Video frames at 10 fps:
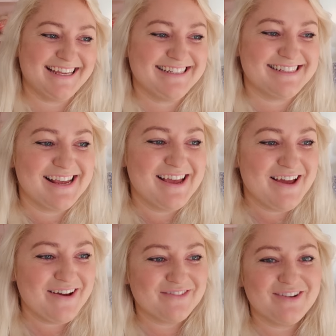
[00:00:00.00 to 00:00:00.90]
and
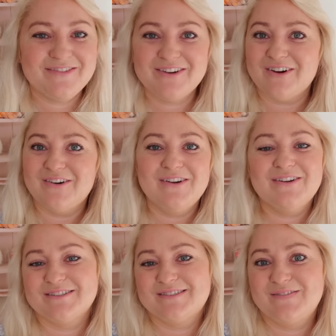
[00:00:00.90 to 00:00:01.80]
we would go on
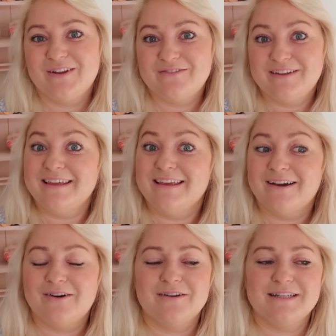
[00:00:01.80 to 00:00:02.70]
lots of lovely
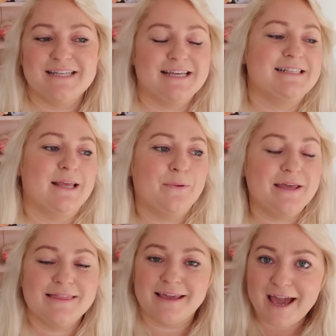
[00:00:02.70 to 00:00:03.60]
holidays. They were
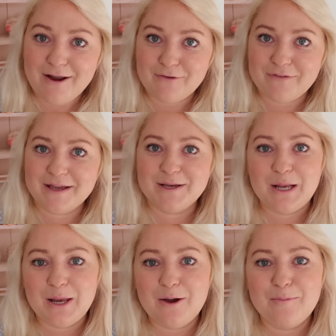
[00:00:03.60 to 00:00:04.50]
in the caravan
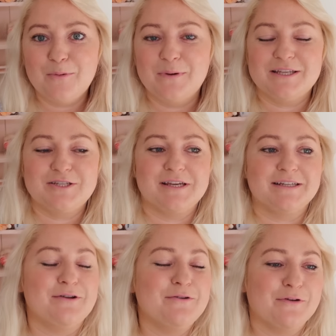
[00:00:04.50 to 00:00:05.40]
club, which
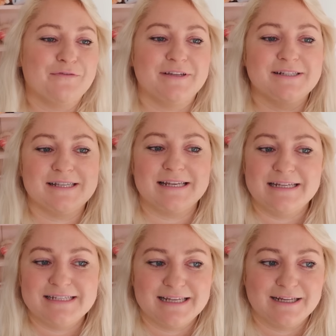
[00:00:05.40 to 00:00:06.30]
I don't know if it's an
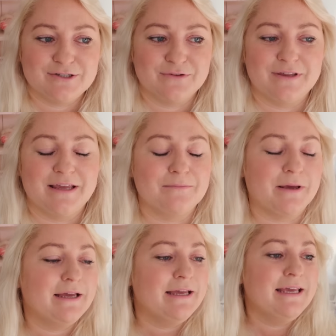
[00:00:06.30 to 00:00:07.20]
international thing,
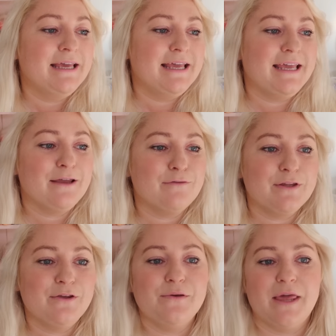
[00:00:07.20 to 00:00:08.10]
but here in
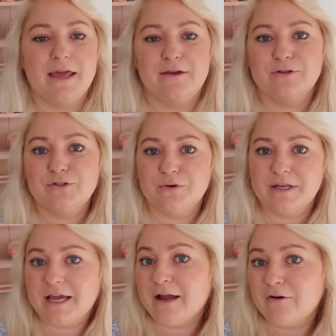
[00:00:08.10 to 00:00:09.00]
the UK you can join
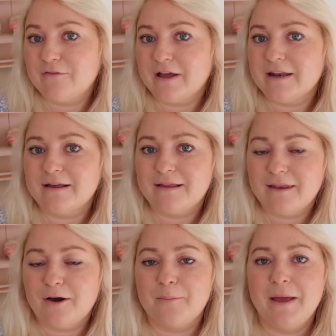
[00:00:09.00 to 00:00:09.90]
a caravan
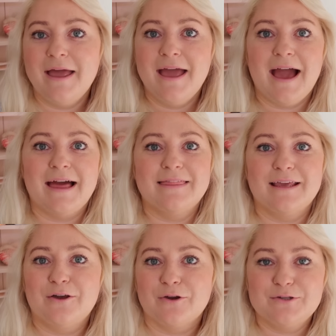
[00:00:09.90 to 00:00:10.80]
club and
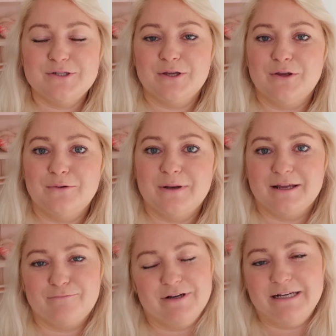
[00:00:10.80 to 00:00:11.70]
then go to
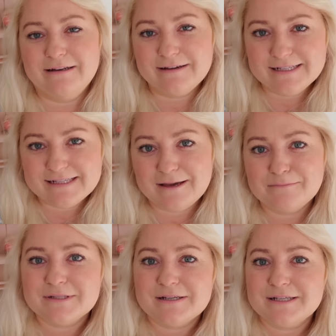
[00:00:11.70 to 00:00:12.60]
like really nice
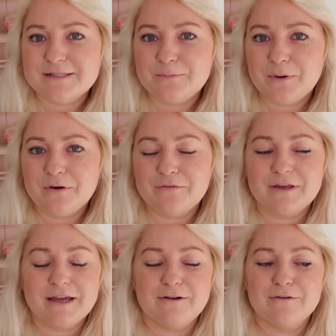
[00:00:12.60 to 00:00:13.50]
campsites a part of
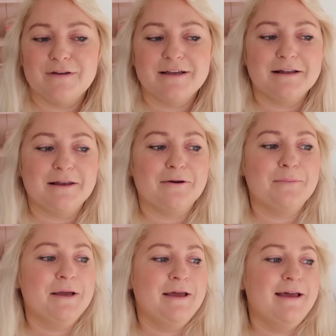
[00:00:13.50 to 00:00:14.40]
the caravan
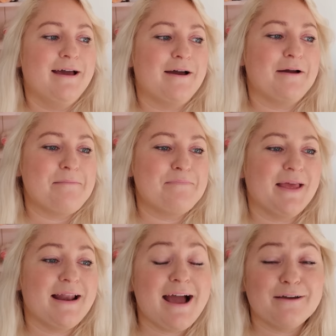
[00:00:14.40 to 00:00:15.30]
club, and
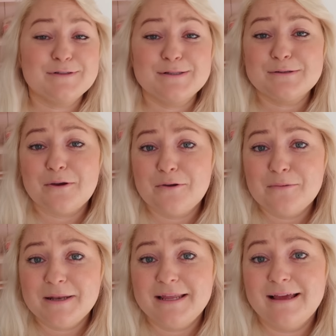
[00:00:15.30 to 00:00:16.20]
I have so
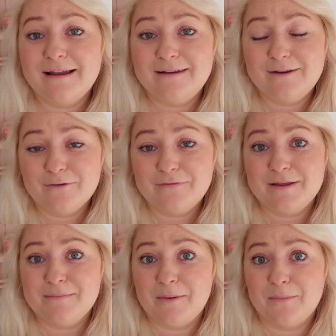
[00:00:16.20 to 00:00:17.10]
many
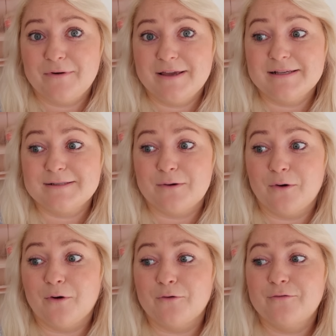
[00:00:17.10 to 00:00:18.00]
lovely memories
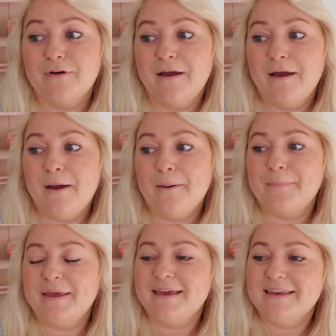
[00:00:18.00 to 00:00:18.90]
of
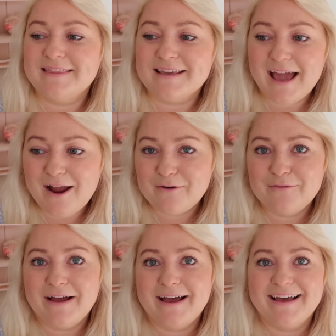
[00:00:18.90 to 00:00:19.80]
being in the
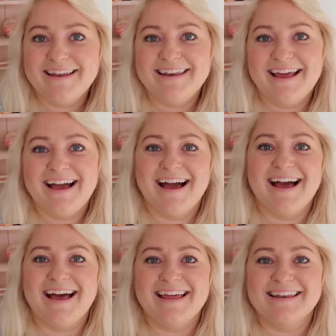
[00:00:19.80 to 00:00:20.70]
caravan
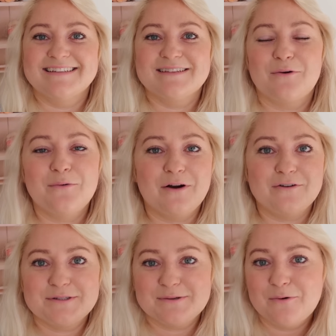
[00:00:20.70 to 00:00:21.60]
and
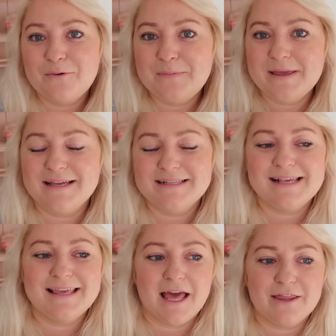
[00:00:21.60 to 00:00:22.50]
us all being
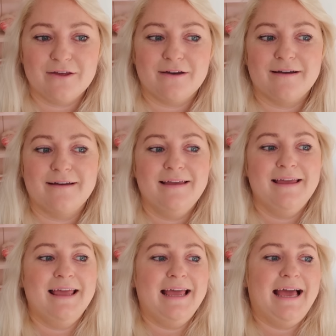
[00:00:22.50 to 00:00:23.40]
together.
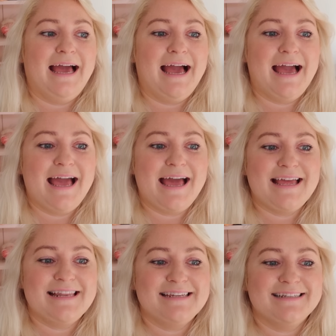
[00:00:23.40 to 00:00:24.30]

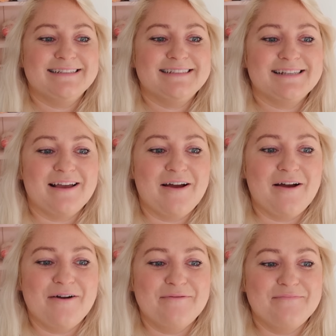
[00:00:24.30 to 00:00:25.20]
And
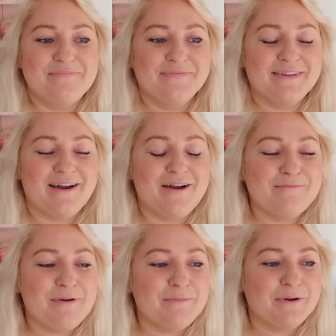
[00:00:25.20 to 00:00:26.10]
I
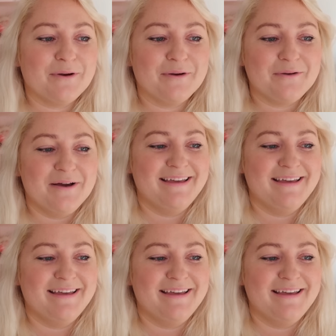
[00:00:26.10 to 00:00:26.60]
remember